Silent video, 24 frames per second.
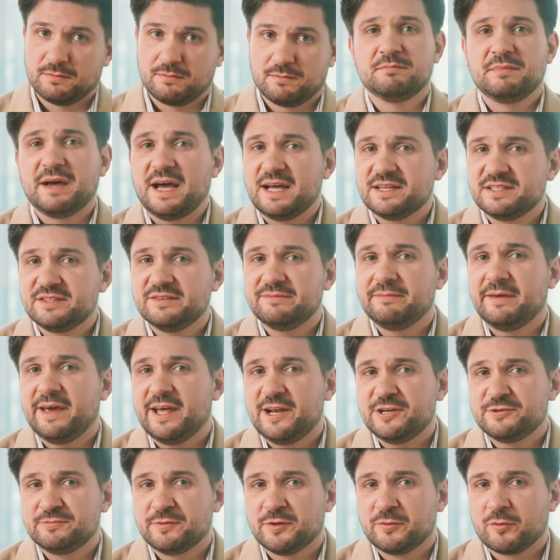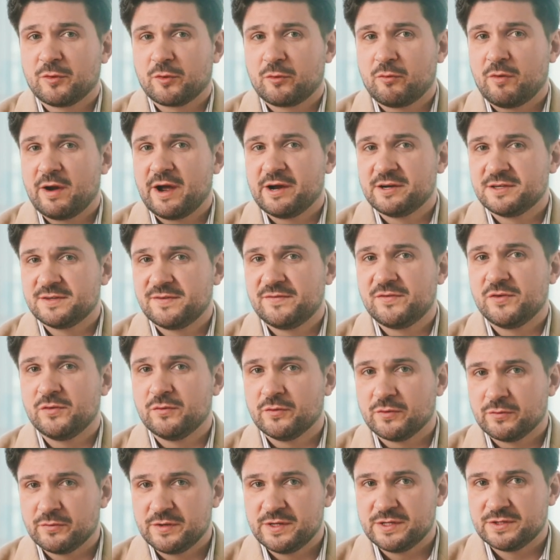Passive management requires
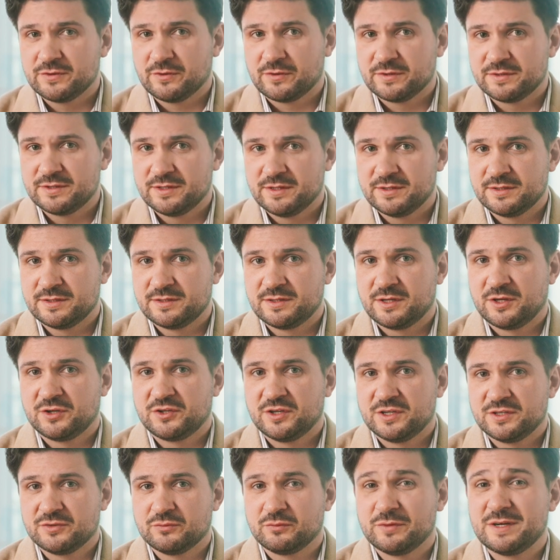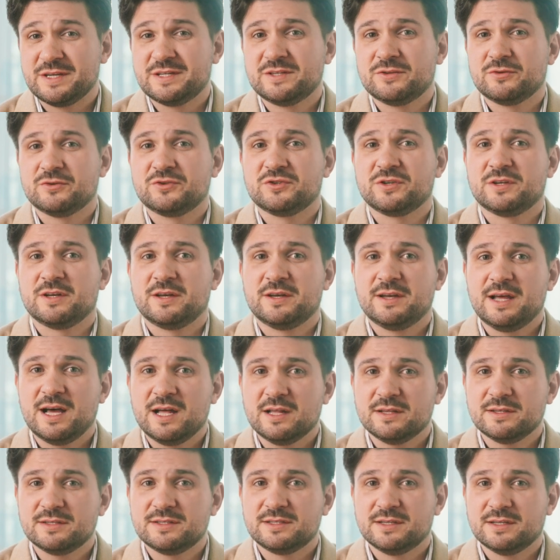fewer resources, such as research and
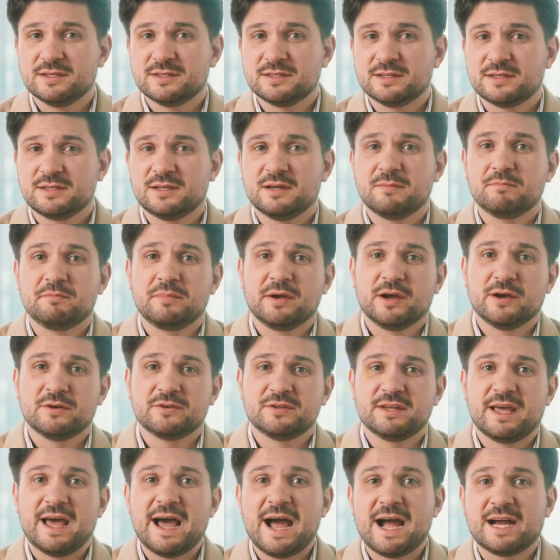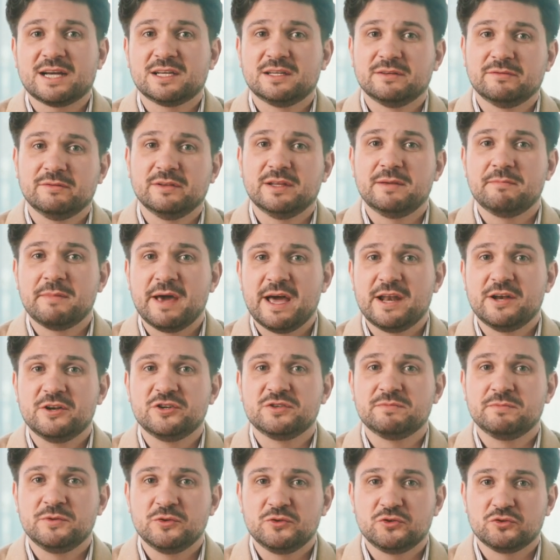analysis, compared to actively
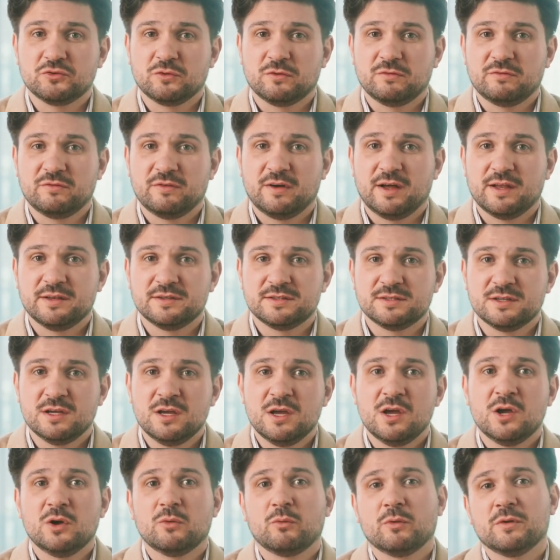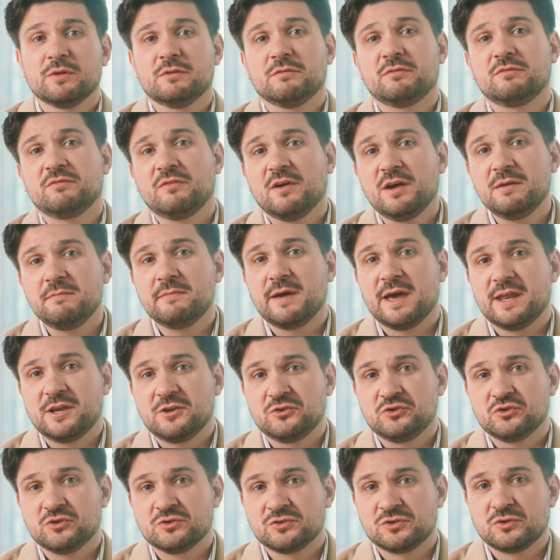managed mutual funds, where the fund
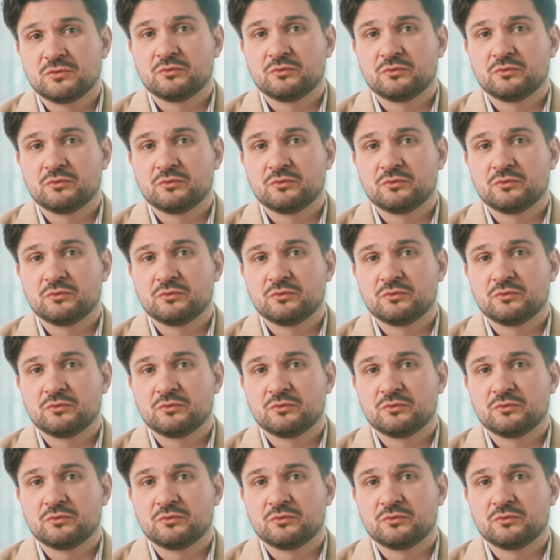managers